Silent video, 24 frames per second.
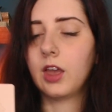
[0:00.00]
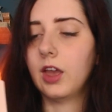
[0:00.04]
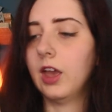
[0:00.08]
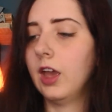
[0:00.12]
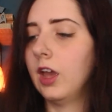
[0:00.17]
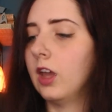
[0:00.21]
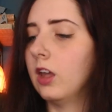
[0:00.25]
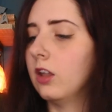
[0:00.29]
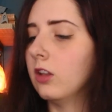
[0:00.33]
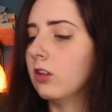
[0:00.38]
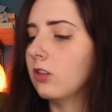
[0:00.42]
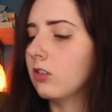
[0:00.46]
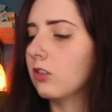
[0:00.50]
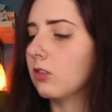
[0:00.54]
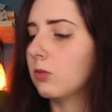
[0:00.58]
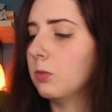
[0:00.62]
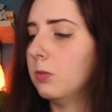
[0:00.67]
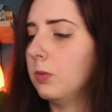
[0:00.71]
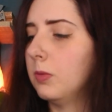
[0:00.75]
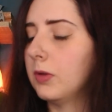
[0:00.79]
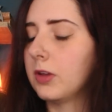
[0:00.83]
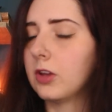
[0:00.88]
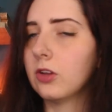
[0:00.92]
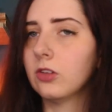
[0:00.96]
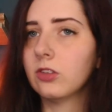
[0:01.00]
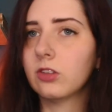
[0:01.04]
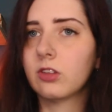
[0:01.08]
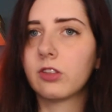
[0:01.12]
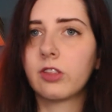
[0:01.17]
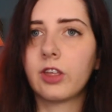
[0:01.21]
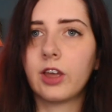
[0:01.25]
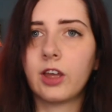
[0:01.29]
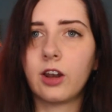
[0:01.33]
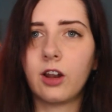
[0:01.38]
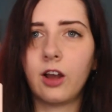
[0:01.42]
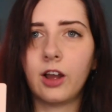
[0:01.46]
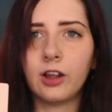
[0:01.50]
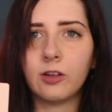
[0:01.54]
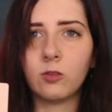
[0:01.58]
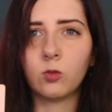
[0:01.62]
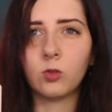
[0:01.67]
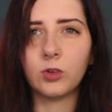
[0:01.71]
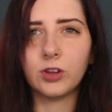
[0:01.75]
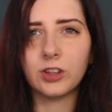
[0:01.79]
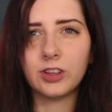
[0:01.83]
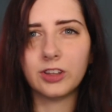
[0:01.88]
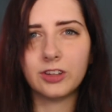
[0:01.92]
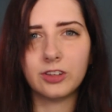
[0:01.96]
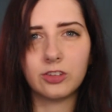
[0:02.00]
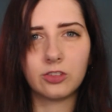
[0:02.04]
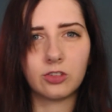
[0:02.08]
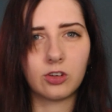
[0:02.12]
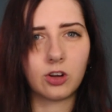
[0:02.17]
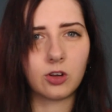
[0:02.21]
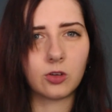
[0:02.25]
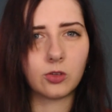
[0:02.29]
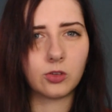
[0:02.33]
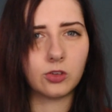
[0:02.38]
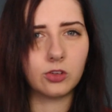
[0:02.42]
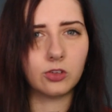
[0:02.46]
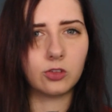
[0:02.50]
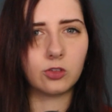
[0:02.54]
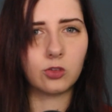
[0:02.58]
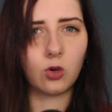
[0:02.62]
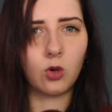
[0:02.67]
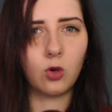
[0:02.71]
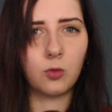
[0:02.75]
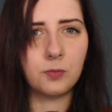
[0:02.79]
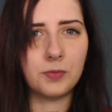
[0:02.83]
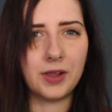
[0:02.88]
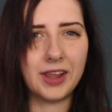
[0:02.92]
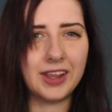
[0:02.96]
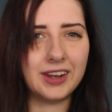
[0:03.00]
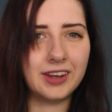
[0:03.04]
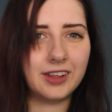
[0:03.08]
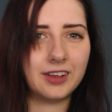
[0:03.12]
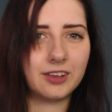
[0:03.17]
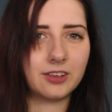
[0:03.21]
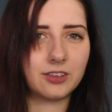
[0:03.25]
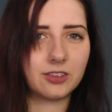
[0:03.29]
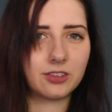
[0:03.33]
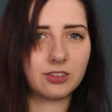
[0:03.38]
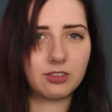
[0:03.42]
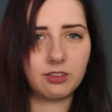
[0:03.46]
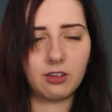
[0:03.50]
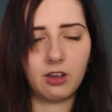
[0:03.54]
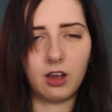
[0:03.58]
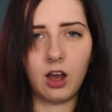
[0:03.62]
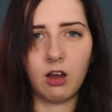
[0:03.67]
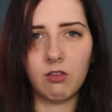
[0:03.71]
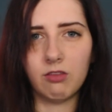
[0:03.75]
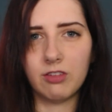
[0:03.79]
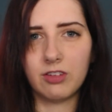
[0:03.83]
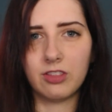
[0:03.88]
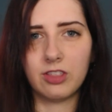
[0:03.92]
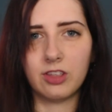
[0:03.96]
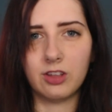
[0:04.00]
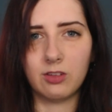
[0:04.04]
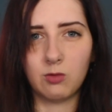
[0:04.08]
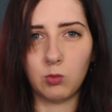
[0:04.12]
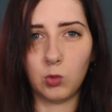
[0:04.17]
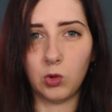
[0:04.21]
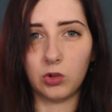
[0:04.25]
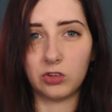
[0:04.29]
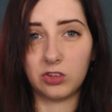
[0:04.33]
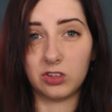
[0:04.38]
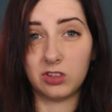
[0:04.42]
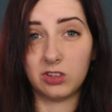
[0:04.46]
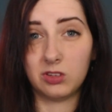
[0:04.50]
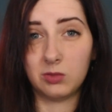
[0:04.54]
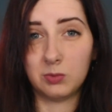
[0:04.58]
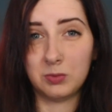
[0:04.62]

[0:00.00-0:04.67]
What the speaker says: And because of that, I really struggle to draw meanings other than what's